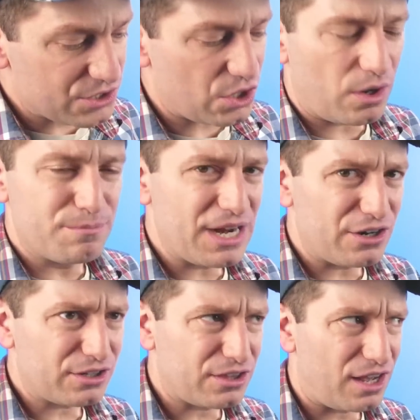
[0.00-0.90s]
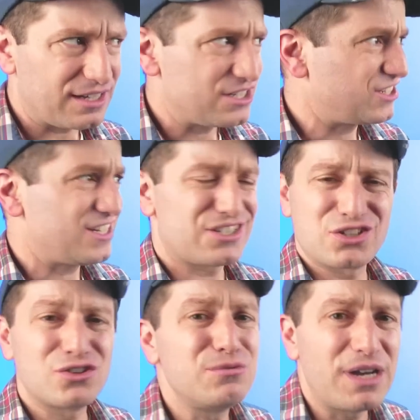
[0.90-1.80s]
So a marathon is just
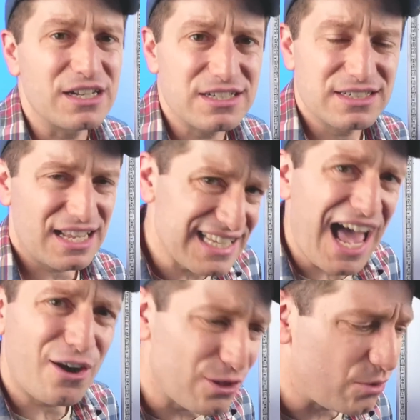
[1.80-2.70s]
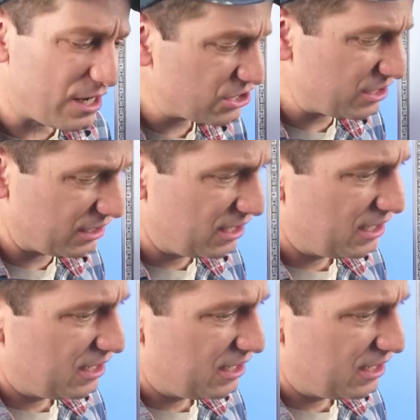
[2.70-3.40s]
too much. That's out of the question.